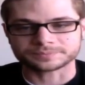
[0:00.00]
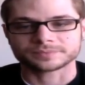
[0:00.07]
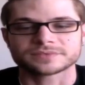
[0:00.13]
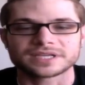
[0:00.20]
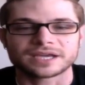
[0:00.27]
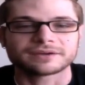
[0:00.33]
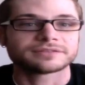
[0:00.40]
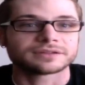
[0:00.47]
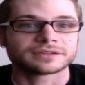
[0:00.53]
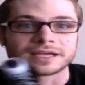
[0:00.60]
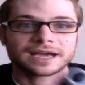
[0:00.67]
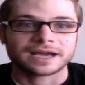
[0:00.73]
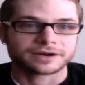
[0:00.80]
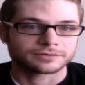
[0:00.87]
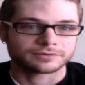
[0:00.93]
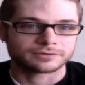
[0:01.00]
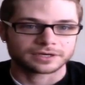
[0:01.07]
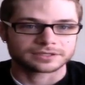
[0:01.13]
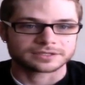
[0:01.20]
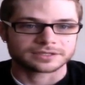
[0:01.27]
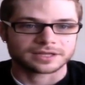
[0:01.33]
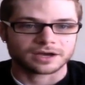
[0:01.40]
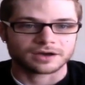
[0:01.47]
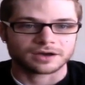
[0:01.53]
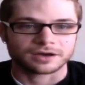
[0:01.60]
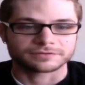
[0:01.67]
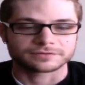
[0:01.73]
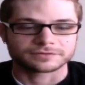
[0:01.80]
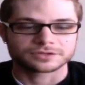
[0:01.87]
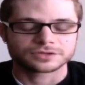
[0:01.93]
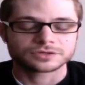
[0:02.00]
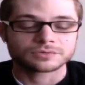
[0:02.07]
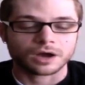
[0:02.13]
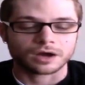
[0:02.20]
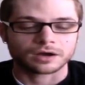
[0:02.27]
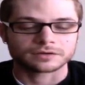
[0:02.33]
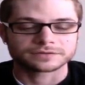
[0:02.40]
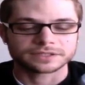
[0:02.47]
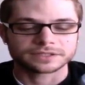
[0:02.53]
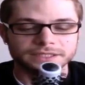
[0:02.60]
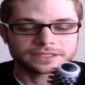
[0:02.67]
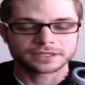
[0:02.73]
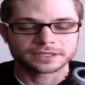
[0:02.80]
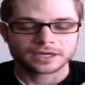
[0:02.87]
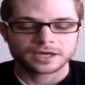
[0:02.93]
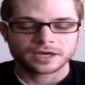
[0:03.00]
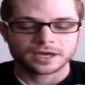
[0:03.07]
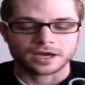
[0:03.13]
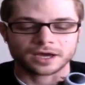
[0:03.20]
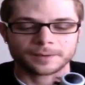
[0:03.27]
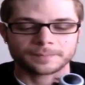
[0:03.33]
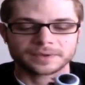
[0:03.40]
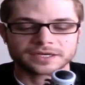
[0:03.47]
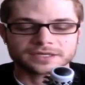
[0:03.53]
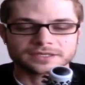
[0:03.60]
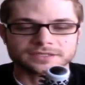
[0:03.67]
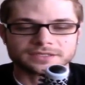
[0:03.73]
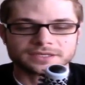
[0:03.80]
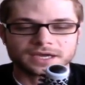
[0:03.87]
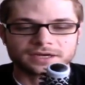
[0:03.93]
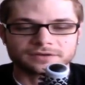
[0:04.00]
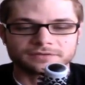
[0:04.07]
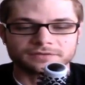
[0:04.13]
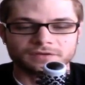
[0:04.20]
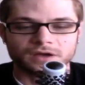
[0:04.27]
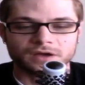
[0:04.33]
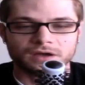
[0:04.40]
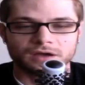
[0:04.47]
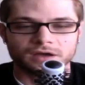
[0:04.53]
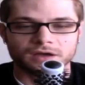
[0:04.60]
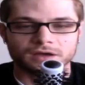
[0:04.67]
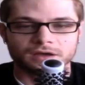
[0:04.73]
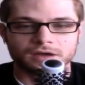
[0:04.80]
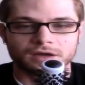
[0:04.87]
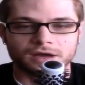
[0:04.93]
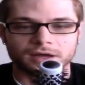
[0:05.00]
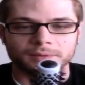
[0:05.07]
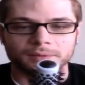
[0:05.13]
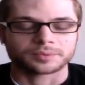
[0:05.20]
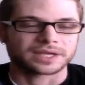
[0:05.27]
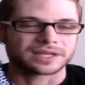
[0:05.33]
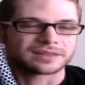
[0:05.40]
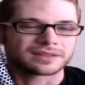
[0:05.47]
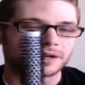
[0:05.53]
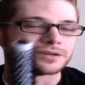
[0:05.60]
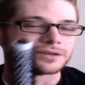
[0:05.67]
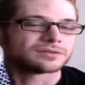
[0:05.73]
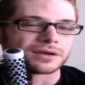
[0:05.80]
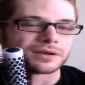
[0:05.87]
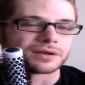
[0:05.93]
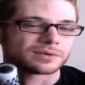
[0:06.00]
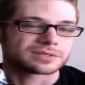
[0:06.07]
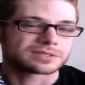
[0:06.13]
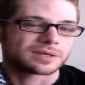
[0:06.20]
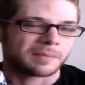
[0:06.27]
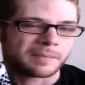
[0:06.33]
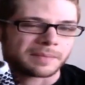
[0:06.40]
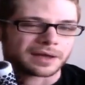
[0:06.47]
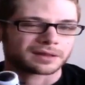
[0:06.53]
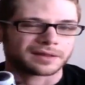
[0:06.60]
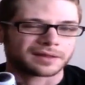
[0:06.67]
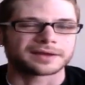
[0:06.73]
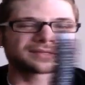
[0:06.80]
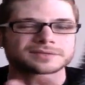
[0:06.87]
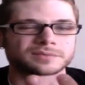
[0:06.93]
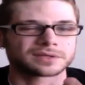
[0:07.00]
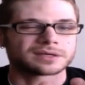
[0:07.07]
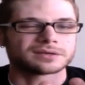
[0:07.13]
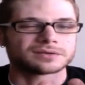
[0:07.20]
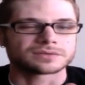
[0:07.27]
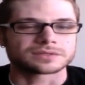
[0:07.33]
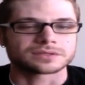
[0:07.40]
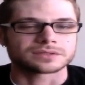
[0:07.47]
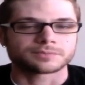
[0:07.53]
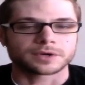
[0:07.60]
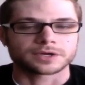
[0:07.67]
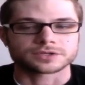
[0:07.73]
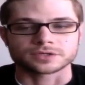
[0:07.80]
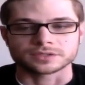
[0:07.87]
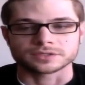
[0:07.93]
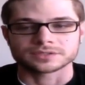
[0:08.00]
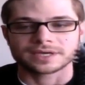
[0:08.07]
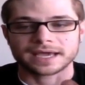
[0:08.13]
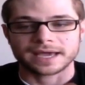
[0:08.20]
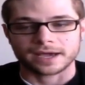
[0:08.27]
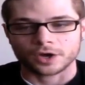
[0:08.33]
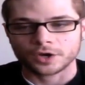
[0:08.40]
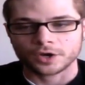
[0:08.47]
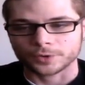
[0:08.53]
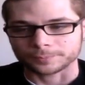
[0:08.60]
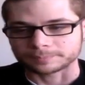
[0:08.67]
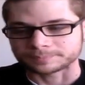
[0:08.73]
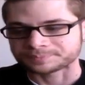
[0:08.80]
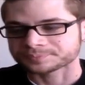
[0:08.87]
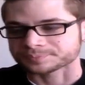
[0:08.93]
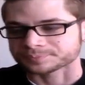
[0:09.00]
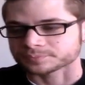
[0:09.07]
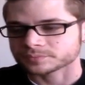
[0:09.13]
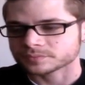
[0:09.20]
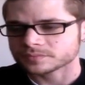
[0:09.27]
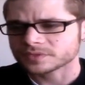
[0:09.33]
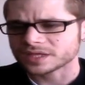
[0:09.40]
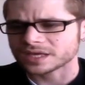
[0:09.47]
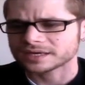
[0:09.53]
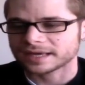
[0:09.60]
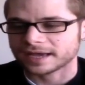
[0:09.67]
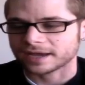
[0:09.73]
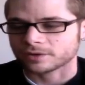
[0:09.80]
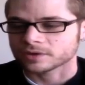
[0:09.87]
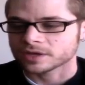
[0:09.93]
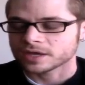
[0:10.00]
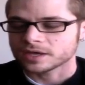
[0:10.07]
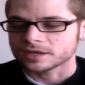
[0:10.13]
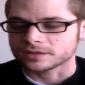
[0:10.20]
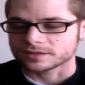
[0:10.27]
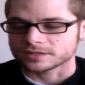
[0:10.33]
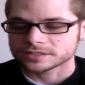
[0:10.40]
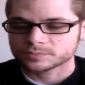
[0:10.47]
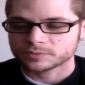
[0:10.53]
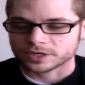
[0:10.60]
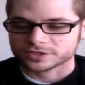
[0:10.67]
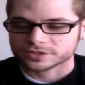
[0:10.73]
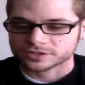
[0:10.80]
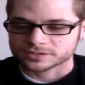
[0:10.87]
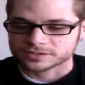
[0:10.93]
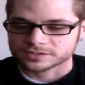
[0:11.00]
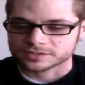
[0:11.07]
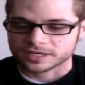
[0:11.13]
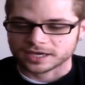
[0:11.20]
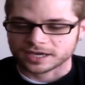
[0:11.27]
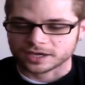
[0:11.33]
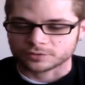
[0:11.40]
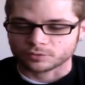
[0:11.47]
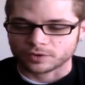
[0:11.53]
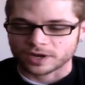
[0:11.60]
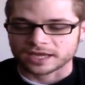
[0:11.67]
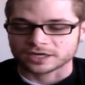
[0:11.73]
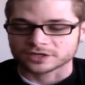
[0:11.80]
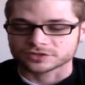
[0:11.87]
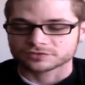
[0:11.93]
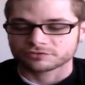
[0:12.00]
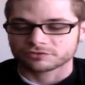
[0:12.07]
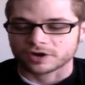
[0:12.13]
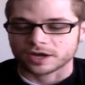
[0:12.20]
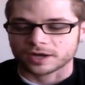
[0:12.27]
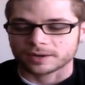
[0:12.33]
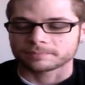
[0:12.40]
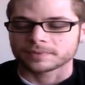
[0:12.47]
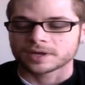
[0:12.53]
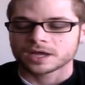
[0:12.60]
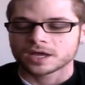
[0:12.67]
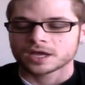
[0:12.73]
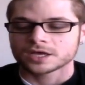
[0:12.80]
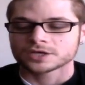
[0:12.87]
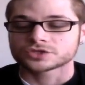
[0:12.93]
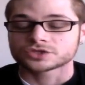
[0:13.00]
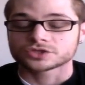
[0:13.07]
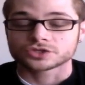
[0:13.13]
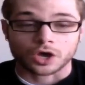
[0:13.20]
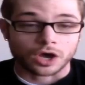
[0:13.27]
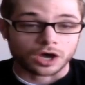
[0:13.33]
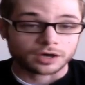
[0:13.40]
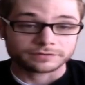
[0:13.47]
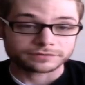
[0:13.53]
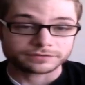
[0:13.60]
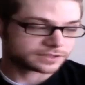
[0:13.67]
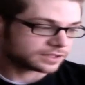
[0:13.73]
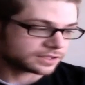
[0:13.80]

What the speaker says: definitely I don't run into that too often. It is kind of a complaint that I do get with some of my clients when they use these brushes at home. Now, these brushes can range from soft